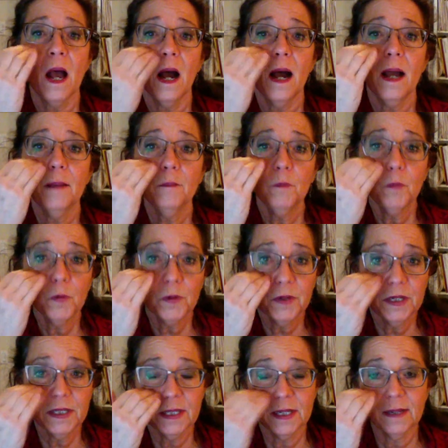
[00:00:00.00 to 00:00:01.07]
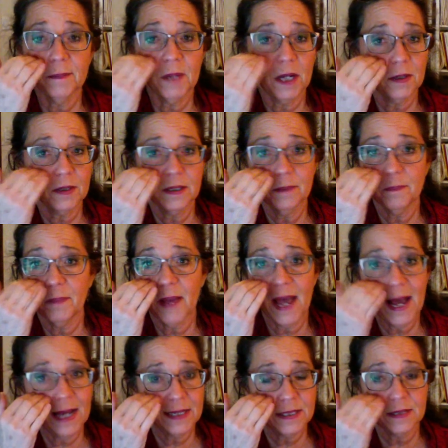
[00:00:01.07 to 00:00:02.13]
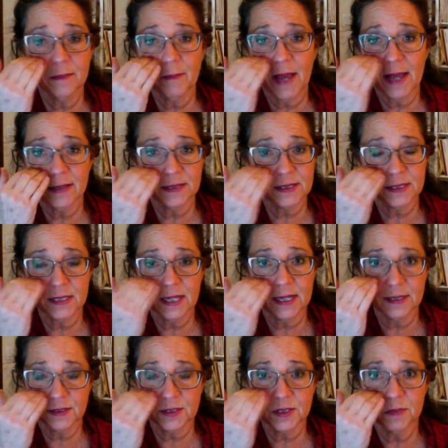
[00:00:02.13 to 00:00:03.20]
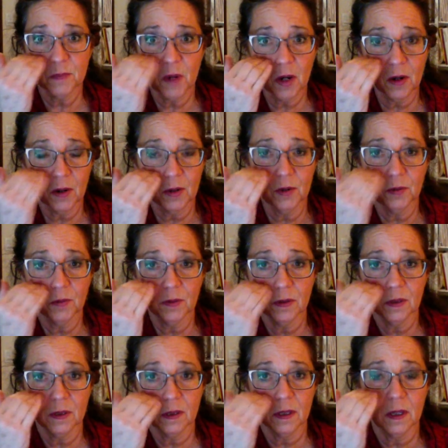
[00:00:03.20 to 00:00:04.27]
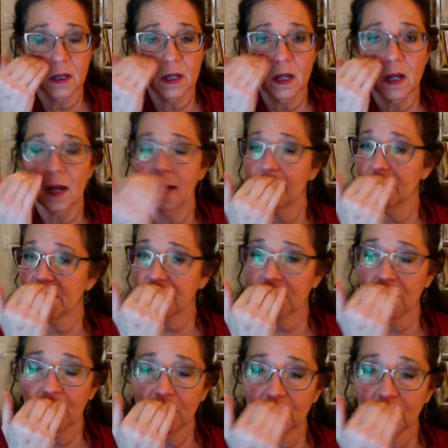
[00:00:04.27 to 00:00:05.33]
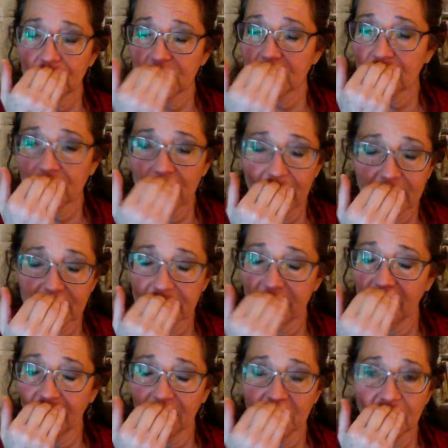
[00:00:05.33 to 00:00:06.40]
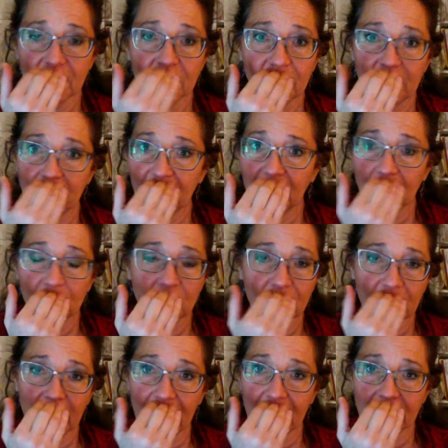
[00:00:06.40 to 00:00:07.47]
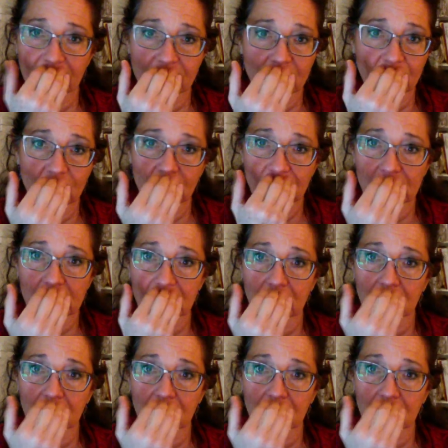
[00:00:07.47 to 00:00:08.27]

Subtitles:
I'm worried that I'm not going to pass the math test tomorrow. I'm so stressed if I'm going to remember the answers.